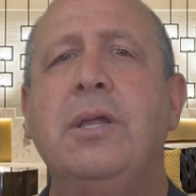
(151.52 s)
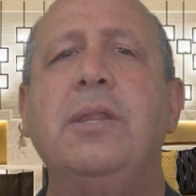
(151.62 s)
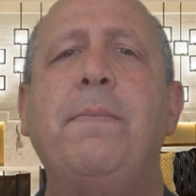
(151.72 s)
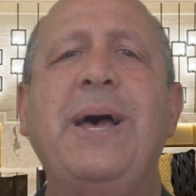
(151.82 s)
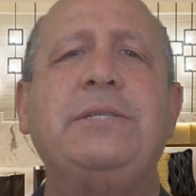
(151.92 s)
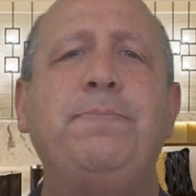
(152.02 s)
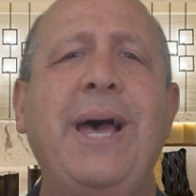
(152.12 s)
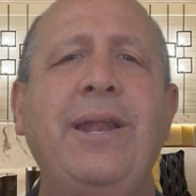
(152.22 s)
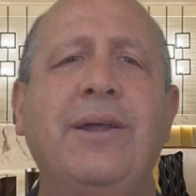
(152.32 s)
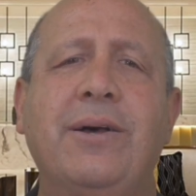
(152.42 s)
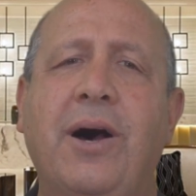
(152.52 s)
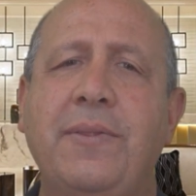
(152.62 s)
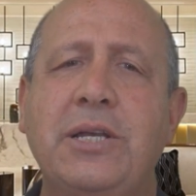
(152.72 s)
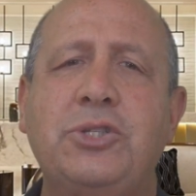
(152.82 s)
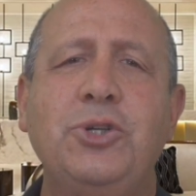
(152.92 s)
The best bet
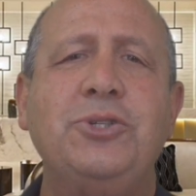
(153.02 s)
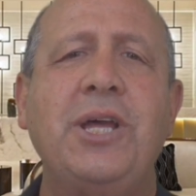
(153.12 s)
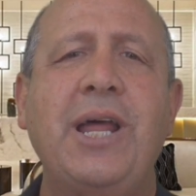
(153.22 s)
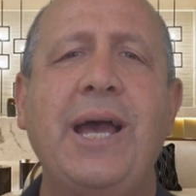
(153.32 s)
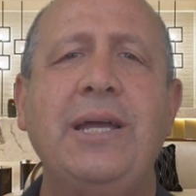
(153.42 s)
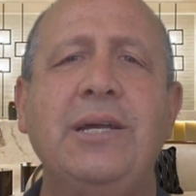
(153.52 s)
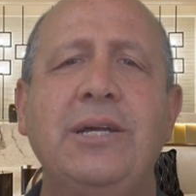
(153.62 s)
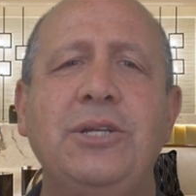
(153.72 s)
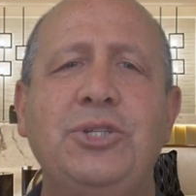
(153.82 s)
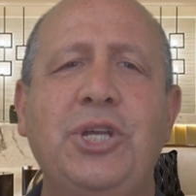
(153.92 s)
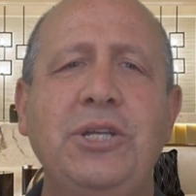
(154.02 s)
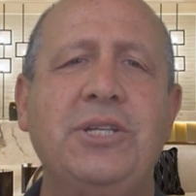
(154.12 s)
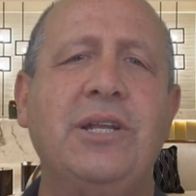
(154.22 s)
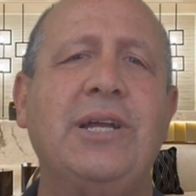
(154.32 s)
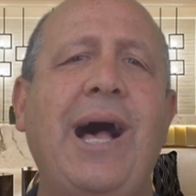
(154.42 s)
on this Tuesday night Cheez
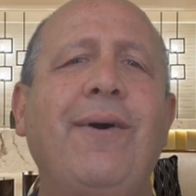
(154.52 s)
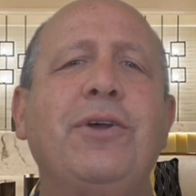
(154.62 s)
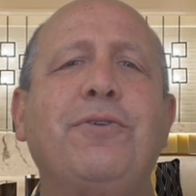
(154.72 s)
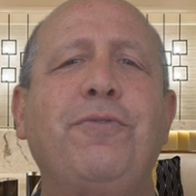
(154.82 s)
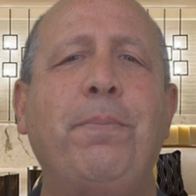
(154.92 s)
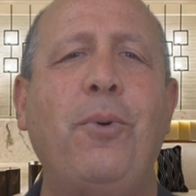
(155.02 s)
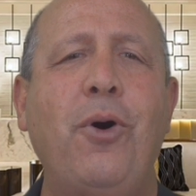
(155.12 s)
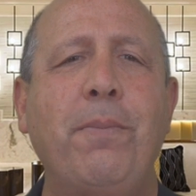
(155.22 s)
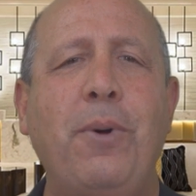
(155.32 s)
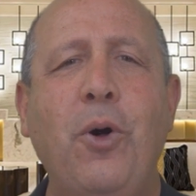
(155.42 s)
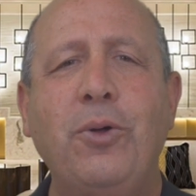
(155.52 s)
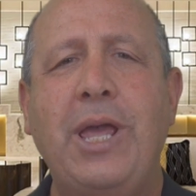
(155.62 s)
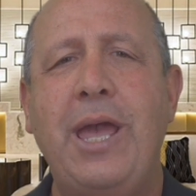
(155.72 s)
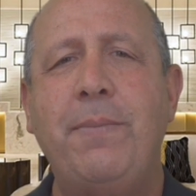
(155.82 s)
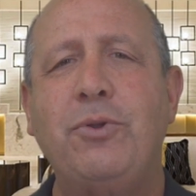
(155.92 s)
It College Football Bowl
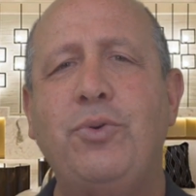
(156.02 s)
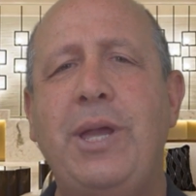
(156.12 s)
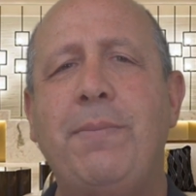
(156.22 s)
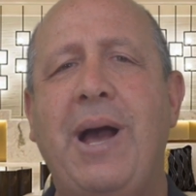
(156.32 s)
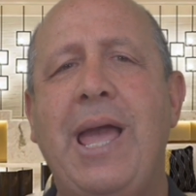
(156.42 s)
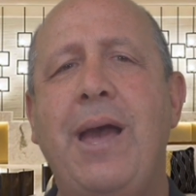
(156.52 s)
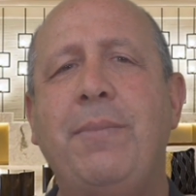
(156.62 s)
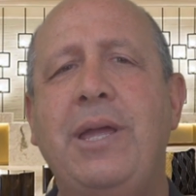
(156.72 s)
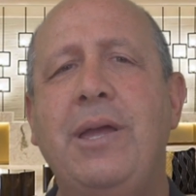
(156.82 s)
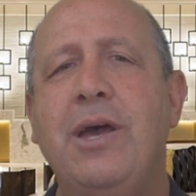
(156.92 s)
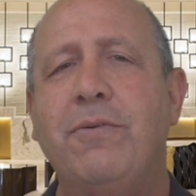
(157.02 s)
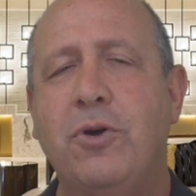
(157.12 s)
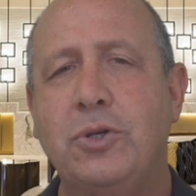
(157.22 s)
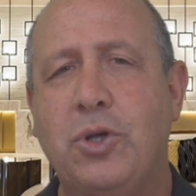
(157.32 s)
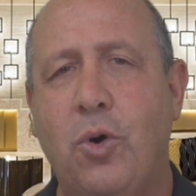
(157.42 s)
game between Miami
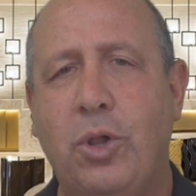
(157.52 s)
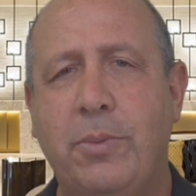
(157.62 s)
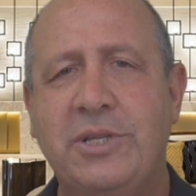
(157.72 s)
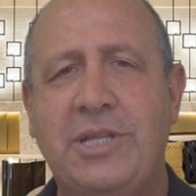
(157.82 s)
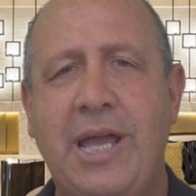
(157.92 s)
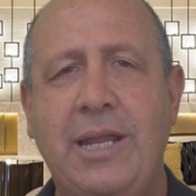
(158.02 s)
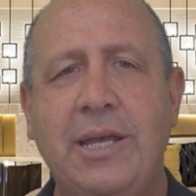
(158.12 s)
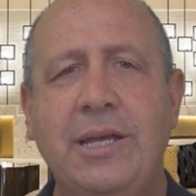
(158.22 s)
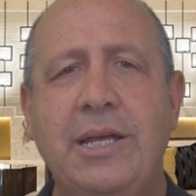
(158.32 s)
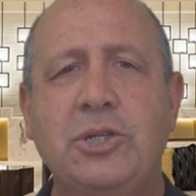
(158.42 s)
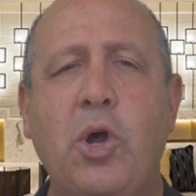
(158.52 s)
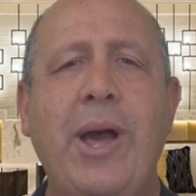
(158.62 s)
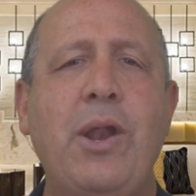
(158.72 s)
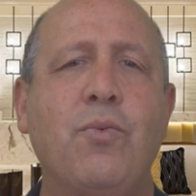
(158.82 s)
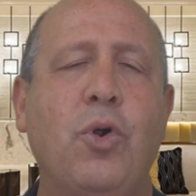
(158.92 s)
versus Oklahoma State is go
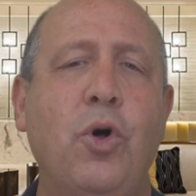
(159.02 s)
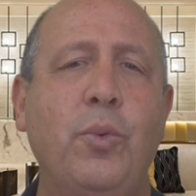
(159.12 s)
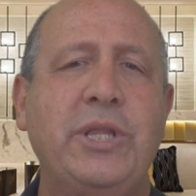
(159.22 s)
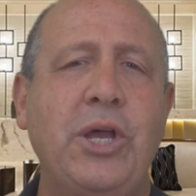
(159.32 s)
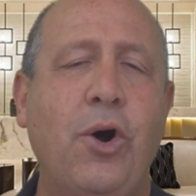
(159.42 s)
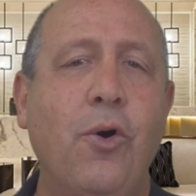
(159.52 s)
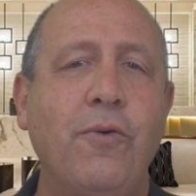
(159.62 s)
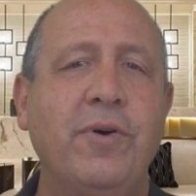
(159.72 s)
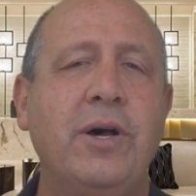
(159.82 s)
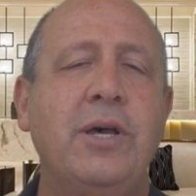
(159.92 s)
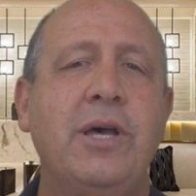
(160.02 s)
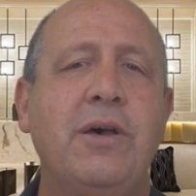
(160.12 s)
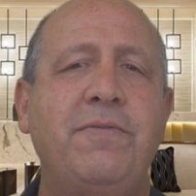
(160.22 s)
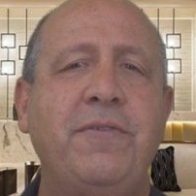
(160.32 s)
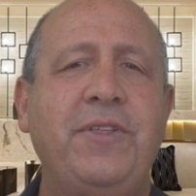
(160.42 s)
ahead and roll with the over
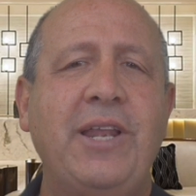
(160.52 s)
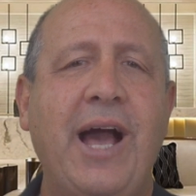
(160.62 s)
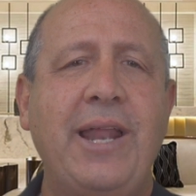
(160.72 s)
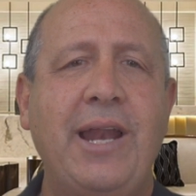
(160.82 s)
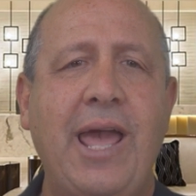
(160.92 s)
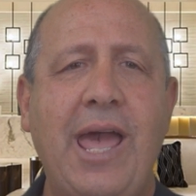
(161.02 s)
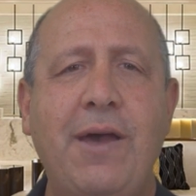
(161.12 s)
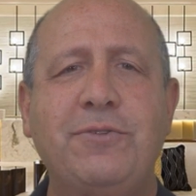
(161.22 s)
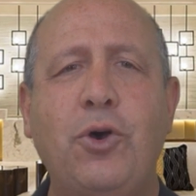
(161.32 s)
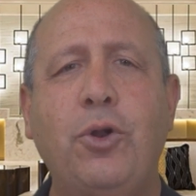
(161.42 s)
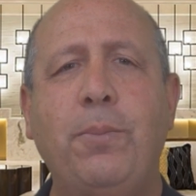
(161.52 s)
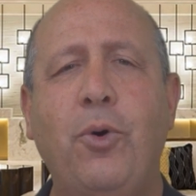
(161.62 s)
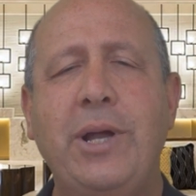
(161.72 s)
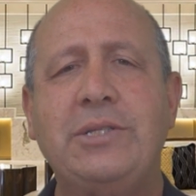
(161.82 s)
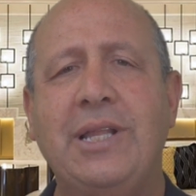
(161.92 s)
59 and a half total
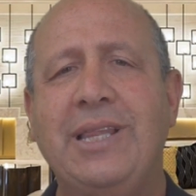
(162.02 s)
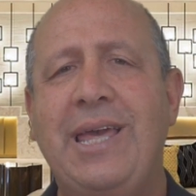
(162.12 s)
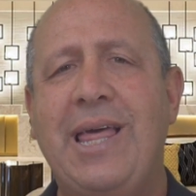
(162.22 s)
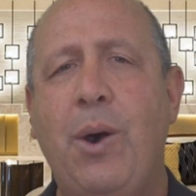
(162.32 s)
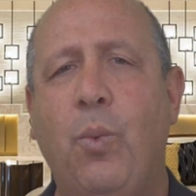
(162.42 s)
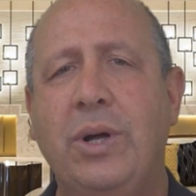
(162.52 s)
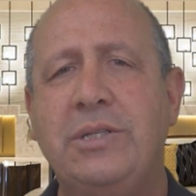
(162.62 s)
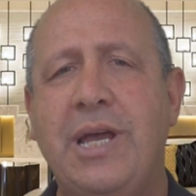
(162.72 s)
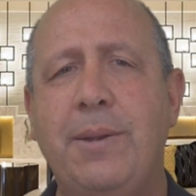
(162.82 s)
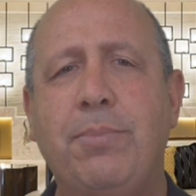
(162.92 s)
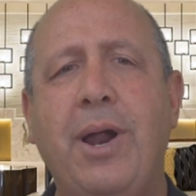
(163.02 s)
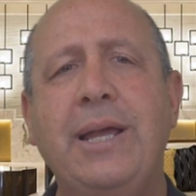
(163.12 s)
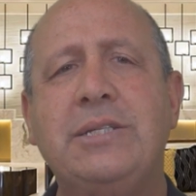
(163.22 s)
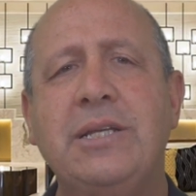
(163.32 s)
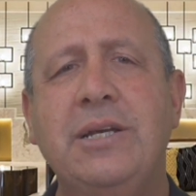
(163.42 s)
points and lay that 110
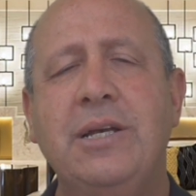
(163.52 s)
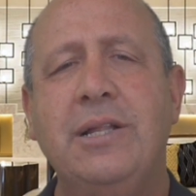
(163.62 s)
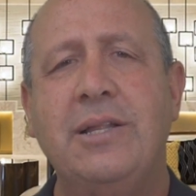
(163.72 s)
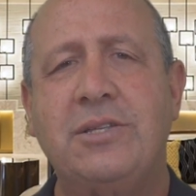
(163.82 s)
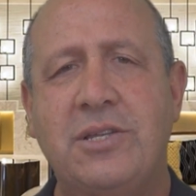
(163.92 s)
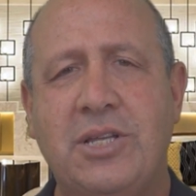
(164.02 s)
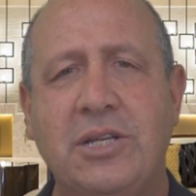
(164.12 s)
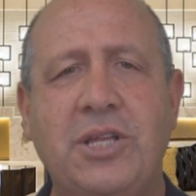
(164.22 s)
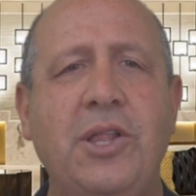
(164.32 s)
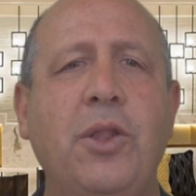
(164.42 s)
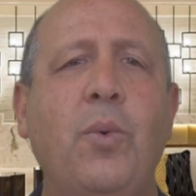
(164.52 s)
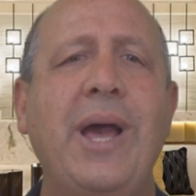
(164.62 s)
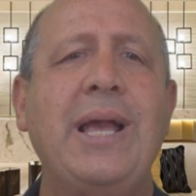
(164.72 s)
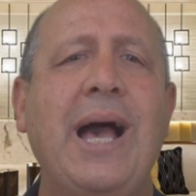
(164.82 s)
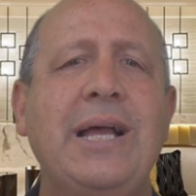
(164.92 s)
price. Let's discuss another
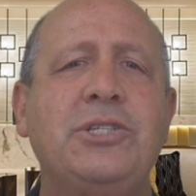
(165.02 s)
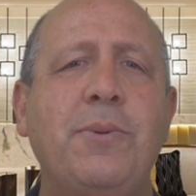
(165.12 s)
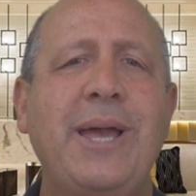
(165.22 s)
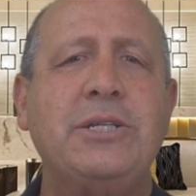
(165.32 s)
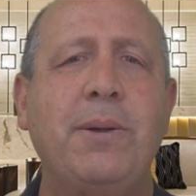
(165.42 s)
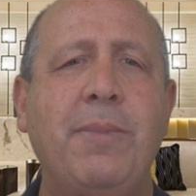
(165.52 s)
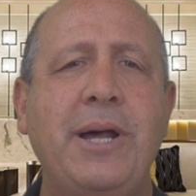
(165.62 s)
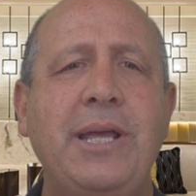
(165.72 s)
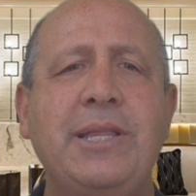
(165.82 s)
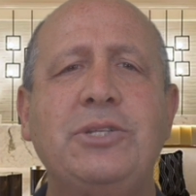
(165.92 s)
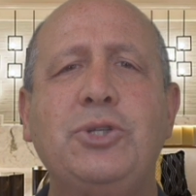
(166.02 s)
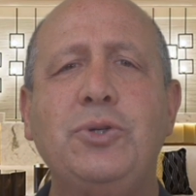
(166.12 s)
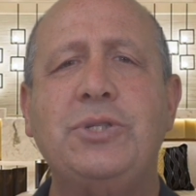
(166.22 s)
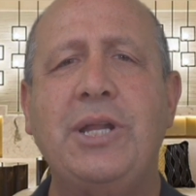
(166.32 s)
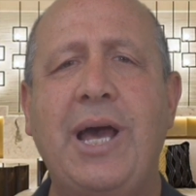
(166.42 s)
way, guys, to make some money this
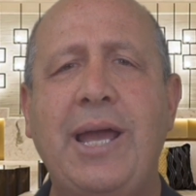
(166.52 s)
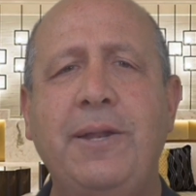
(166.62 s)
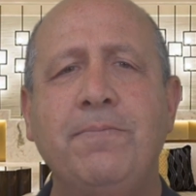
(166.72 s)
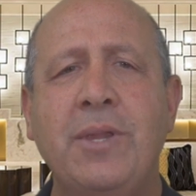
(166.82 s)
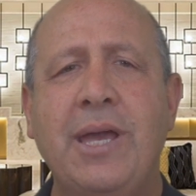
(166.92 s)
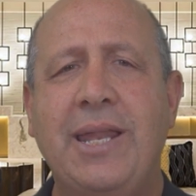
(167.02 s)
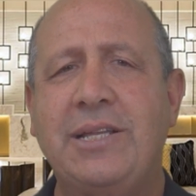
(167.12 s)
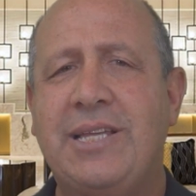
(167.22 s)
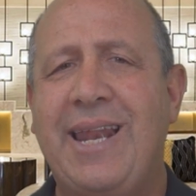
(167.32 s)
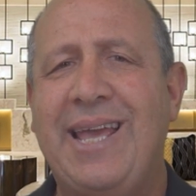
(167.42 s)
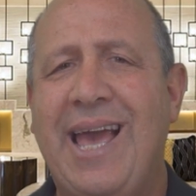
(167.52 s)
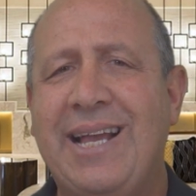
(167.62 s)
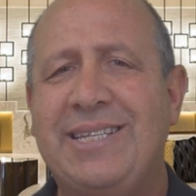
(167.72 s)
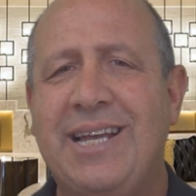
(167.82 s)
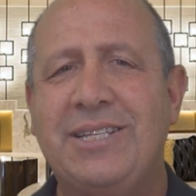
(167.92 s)
Tuesday night, and that's getting
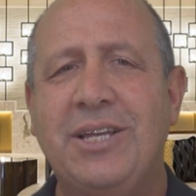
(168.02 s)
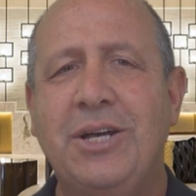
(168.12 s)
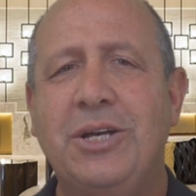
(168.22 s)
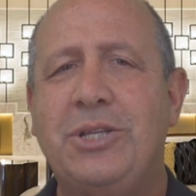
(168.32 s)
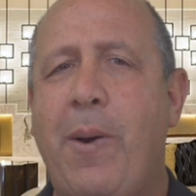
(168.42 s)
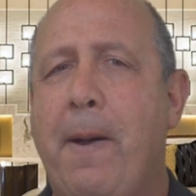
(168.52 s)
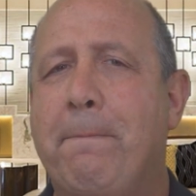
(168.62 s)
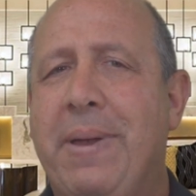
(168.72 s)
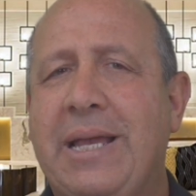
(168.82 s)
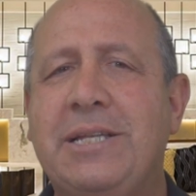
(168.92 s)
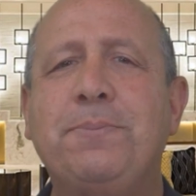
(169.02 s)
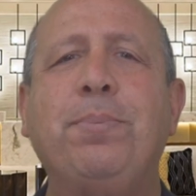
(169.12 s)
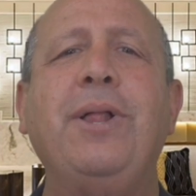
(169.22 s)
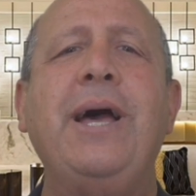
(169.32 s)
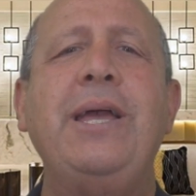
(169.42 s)
access to our biggest
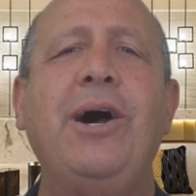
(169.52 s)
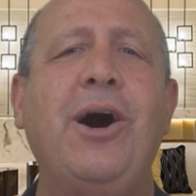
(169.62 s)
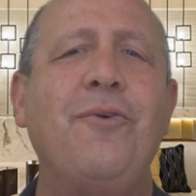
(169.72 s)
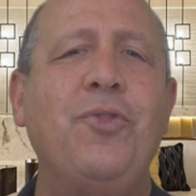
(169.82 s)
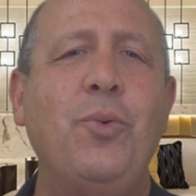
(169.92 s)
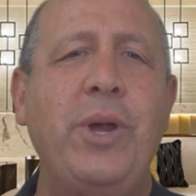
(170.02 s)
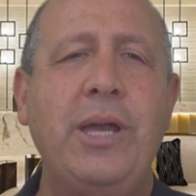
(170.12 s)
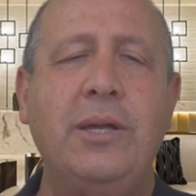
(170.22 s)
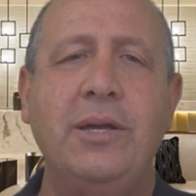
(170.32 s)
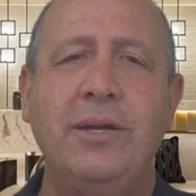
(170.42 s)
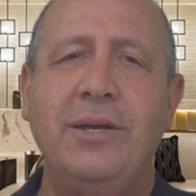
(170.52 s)
play of the week.